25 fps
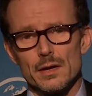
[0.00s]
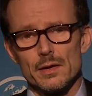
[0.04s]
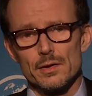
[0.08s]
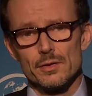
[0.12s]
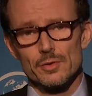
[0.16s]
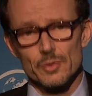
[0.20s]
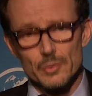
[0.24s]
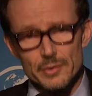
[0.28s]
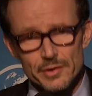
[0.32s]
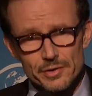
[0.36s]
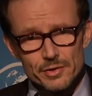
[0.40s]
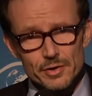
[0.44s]

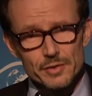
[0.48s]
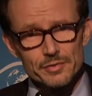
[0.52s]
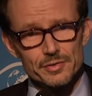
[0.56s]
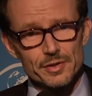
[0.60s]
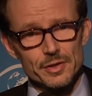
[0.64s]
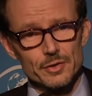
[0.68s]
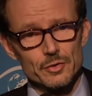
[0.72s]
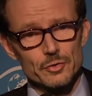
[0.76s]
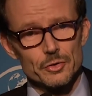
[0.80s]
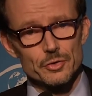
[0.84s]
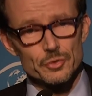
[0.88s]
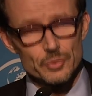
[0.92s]
the risk of
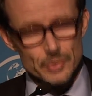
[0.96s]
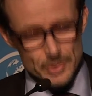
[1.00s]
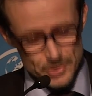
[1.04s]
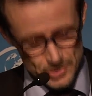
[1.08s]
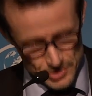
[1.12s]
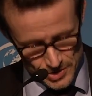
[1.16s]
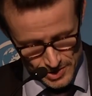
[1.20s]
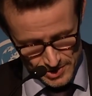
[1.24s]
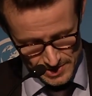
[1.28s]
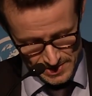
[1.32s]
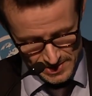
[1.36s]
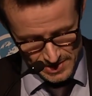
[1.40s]
senior
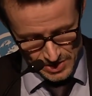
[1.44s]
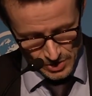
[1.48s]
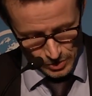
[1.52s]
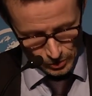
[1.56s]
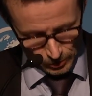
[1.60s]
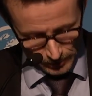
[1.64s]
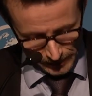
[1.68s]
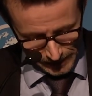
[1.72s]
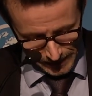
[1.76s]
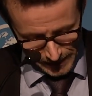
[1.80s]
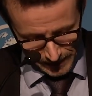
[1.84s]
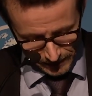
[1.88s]
tranches is
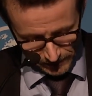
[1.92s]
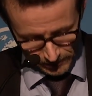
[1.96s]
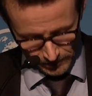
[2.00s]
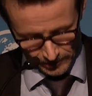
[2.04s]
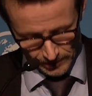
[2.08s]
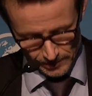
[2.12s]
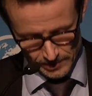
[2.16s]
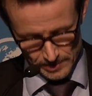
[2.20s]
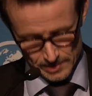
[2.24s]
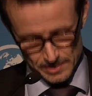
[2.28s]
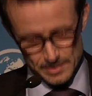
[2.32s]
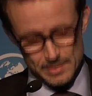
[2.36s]

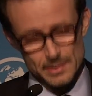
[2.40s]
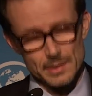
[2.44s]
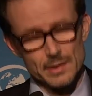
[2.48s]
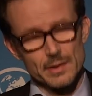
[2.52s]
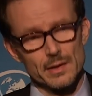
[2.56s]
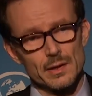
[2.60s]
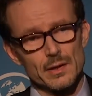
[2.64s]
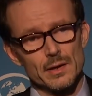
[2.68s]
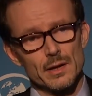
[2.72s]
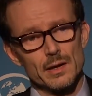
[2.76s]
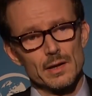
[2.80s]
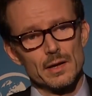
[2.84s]
correlated,
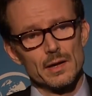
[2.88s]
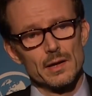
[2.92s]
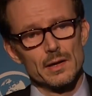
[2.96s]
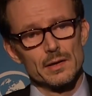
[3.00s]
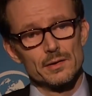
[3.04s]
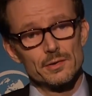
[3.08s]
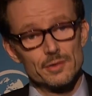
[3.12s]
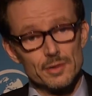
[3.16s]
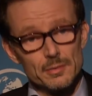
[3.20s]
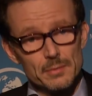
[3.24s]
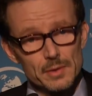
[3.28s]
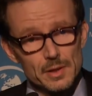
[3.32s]

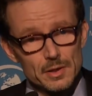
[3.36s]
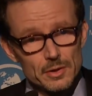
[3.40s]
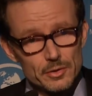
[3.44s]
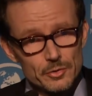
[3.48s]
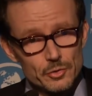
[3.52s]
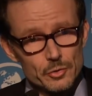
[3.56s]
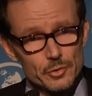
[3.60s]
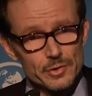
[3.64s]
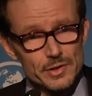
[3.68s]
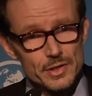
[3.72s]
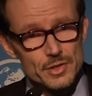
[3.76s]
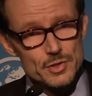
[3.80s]
similar
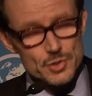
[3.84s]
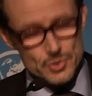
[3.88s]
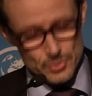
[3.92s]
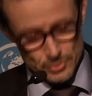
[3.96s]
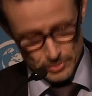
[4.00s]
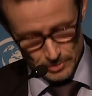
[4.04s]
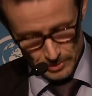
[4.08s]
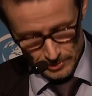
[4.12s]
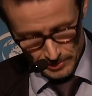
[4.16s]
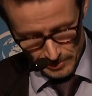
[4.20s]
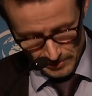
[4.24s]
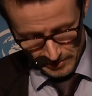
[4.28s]
to an
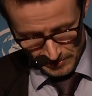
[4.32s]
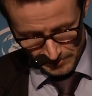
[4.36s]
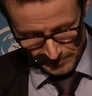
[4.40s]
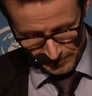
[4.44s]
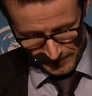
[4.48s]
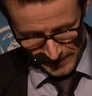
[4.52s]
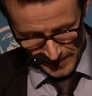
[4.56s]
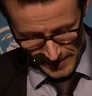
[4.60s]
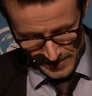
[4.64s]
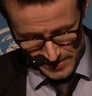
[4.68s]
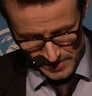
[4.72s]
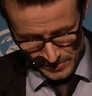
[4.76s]
insurer
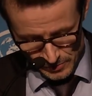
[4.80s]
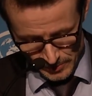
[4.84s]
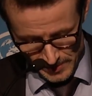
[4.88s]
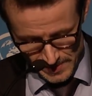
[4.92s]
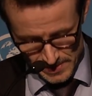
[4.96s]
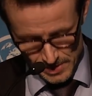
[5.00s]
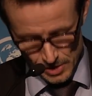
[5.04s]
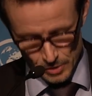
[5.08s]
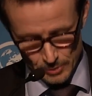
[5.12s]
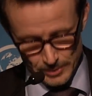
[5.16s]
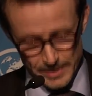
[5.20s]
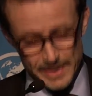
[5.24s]
faced
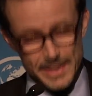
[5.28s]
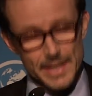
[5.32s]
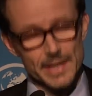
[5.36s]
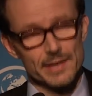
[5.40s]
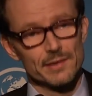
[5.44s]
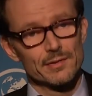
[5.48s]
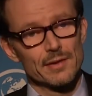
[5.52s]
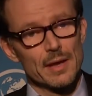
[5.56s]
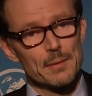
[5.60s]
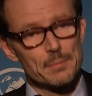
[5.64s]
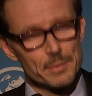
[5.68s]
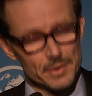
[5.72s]
with
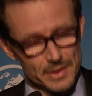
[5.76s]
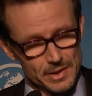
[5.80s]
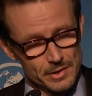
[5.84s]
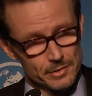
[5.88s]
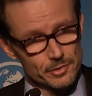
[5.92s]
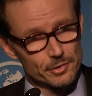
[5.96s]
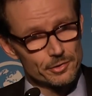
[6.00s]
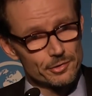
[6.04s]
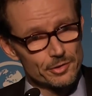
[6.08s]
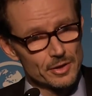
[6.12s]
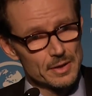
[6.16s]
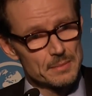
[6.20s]
hurricanes happening
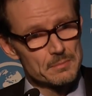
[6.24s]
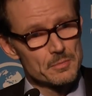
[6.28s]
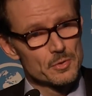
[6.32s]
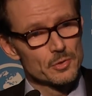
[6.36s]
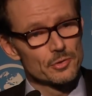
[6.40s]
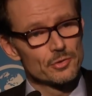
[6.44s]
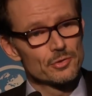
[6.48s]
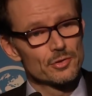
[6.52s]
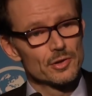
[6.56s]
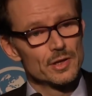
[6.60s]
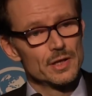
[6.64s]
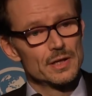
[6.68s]
the same
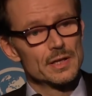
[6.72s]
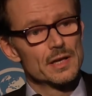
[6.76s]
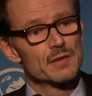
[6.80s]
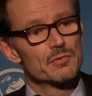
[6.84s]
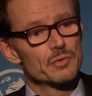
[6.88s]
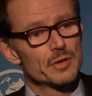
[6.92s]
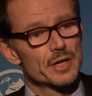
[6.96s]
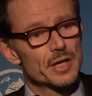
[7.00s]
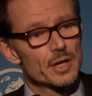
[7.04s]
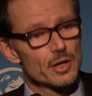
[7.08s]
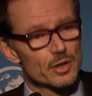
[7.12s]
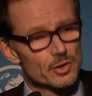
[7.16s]
months in
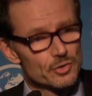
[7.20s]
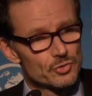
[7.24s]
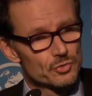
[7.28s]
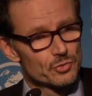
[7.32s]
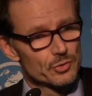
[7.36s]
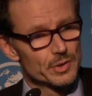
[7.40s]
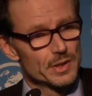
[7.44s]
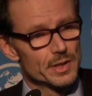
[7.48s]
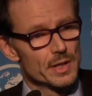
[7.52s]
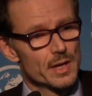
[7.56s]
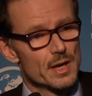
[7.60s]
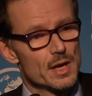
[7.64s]
every
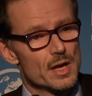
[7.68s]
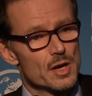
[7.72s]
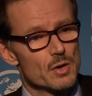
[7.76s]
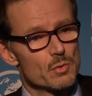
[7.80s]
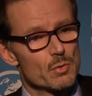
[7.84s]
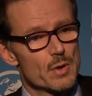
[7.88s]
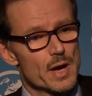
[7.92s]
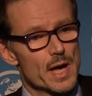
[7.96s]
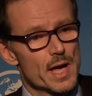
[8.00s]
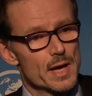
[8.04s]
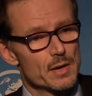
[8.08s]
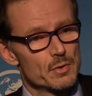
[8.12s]
country
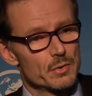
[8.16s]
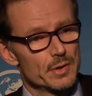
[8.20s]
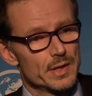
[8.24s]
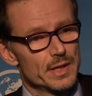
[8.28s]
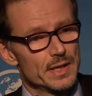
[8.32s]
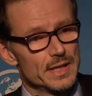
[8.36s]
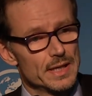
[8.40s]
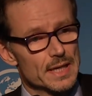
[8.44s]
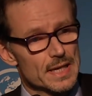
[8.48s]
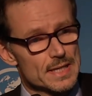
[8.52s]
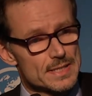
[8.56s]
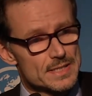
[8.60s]
where
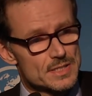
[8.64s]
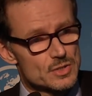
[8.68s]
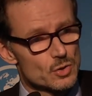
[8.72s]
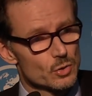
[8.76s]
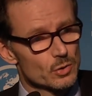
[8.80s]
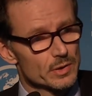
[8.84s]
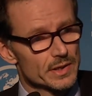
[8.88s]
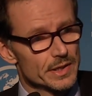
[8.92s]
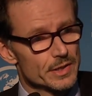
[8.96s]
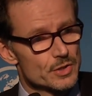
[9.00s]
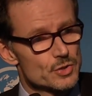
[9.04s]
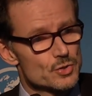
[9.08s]
he has
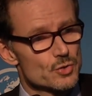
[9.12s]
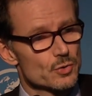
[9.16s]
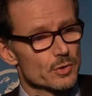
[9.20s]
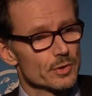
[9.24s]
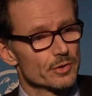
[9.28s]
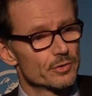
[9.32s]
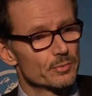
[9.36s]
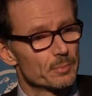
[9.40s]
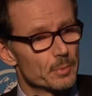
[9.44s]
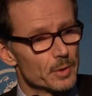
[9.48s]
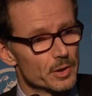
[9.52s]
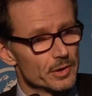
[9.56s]
sold
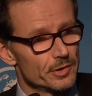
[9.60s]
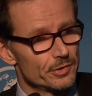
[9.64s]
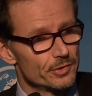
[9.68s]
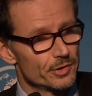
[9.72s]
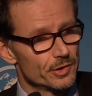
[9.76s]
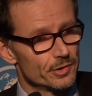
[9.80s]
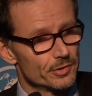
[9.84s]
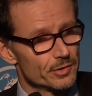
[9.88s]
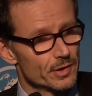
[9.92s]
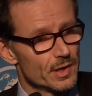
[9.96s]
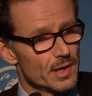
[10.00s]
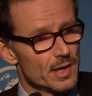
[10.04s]
insurance
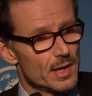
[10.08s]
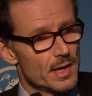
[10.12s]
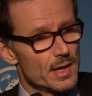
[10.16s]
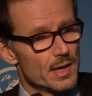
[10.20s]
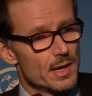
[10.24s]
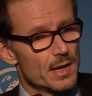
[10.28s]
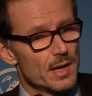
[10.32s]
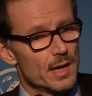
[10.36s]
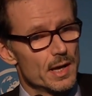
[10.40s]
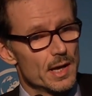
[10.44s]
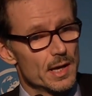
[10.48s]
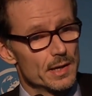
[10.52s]
policies.
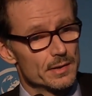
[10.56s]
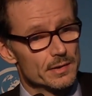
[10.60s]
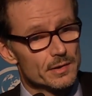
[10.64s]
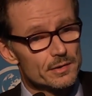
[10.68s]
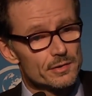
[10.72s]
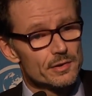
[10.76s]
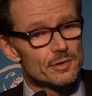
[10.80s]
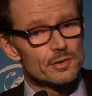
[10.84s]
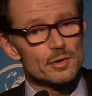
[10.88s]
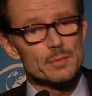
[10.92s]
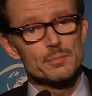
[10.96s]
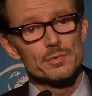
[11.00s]
And
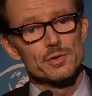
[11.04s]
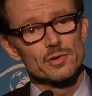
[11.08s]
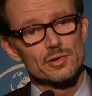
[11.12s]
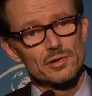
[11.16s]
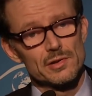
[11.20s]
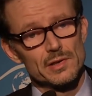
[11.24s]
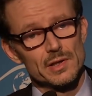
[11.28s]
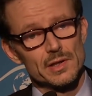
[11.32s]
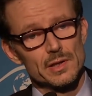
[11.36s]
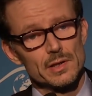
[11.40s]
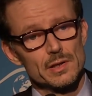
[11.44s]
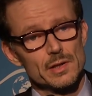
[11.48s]
this is
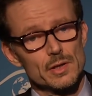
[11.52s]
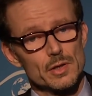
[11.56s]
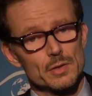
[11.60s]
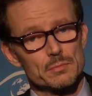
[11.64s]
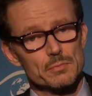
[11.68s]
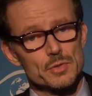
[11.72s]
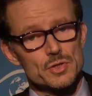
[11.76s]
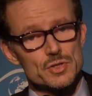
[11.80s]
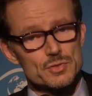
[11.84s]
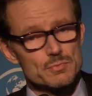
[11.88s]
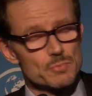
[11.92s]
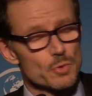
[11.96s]
obviously a
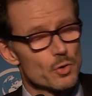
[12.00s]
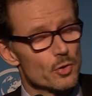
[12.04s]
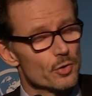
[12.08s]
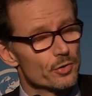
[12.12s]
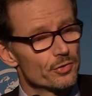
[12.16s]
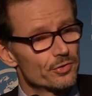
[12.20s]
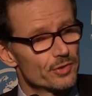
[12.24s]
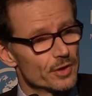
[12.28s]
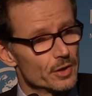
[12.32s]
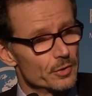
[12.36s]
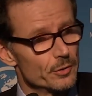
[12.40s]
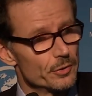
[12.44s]
much more
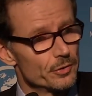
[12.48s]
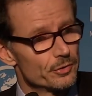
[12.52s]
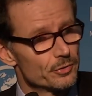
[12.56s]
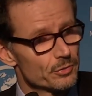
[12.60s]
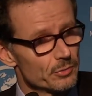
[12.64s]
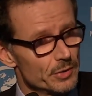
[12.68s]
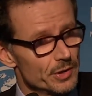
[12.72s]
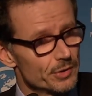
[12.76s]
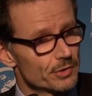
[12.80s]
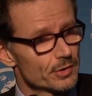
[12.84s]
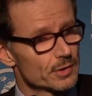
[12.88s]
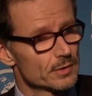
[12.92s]
serious
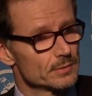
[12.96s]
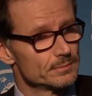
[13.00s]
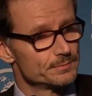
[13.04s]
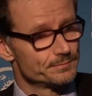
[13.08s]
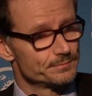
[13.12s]
risk.